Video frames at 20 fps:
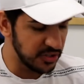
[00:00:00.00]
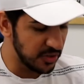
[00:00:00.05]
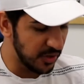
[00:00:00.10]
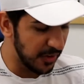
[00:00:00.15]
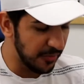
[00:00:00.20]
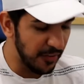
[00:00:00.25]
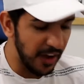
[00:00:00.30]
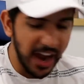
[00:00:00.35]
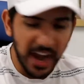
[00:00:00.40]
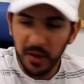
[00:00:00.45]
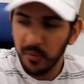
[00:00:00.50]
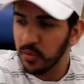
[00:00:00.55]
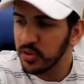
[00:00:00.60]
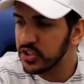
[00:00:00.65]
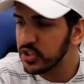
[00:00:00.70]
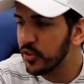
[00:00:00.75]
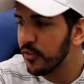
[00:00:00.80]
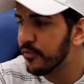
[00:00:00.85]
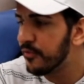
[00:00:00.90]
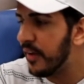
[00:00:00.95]
So if I
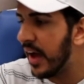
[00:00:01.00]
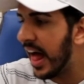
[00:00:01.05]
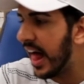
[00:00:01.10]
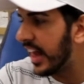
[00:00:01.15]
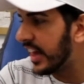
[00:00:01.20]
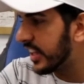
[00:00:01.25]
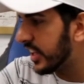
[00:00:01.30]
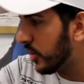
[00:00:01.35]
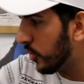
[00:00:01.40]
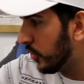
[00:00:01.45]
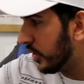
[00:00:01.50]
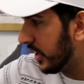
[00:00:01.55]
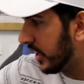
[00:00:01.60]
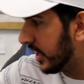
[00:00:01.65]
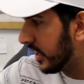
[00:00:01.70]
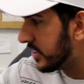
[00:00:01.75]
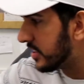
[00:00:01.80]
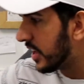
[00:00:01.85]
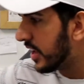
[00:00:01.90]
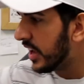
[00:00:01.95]
was to value
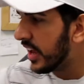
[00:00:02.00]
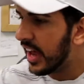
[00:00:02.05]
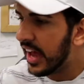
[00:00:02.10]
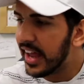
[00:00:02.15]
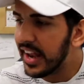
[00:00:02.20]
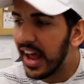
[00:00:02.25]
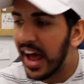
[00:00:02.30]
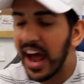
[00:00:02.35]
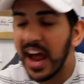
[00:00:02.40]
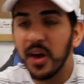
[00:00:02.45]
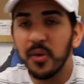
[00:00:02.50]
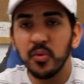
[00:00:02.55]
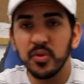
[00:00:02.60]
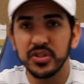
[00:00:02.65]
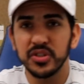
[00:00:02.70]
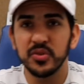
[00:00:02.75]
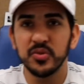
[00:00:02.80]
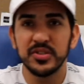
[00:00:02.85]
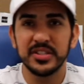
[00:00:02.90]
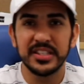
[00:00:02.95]
these, and I
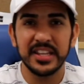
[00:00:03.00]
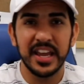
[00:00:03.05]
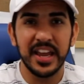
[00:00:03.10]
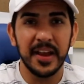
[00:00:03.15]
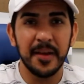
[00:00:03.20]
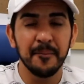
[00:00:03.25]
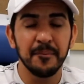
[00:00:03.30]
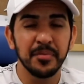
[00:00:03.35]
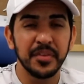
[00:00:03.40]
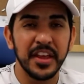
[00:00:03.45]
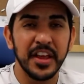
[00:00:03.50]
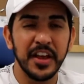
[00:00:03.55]
was to say,